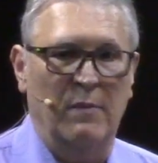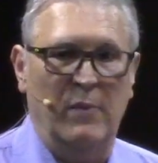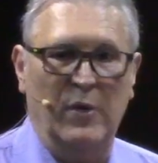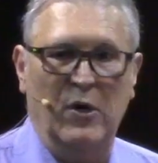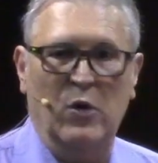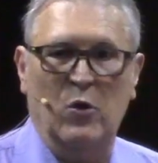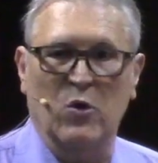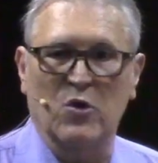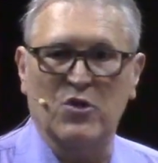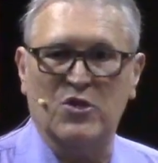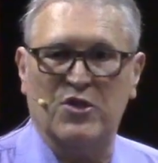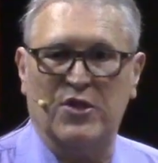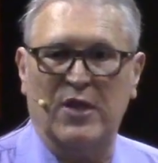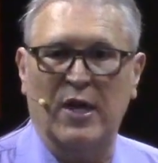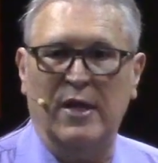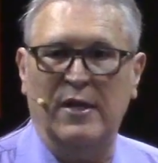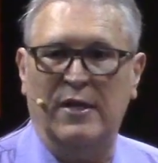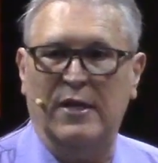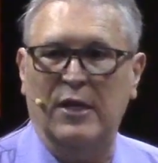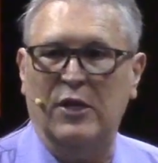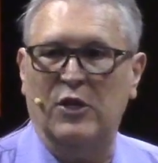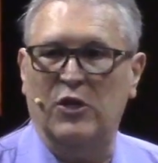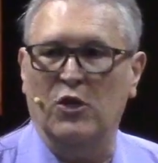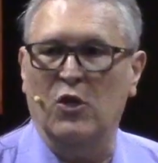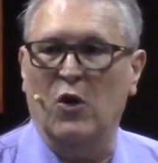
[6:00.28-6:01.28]
because they
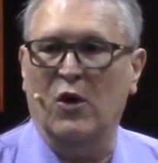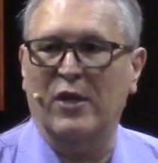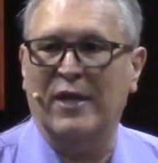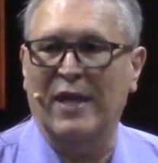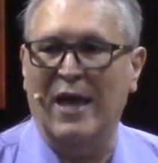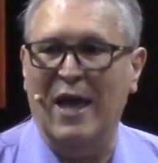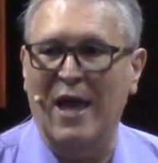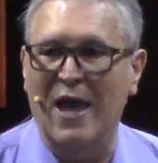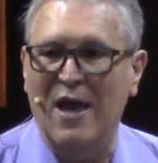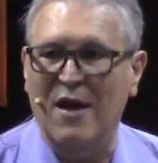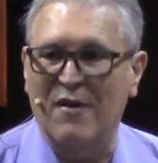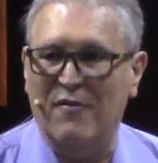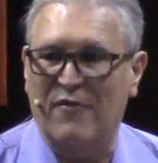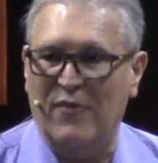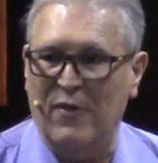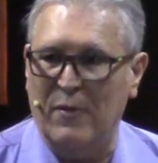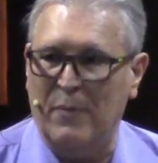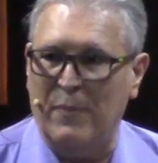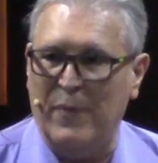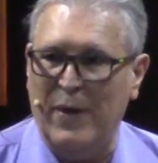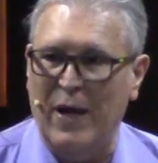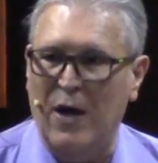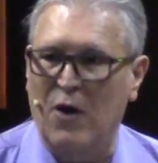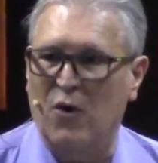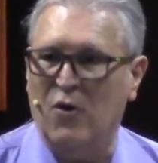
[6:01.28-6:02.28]
did not have
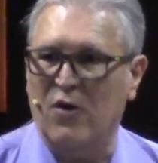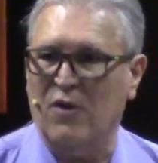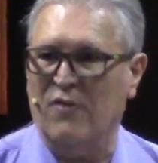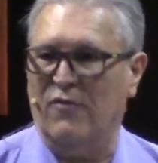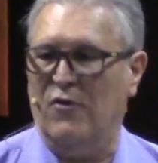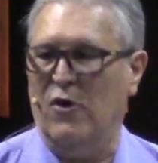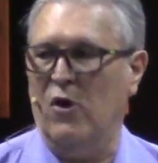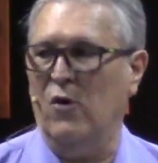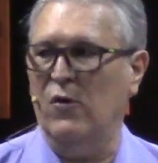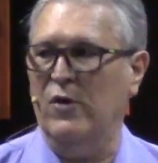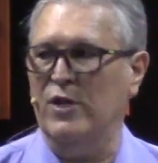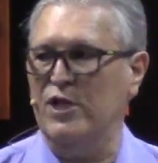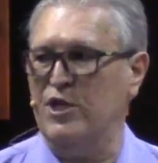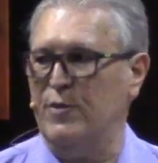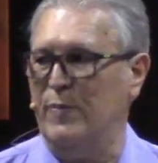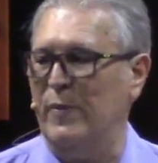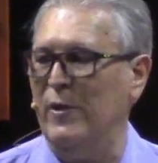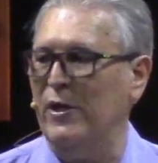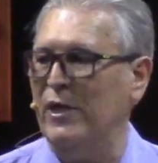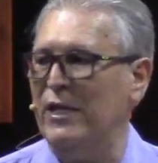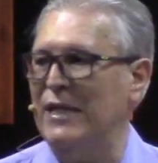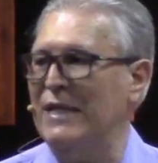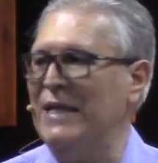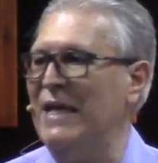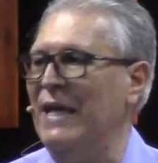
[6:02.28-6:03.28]
the power of Holy
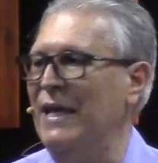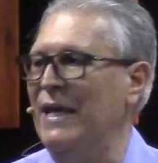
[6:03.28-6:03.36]
Spirit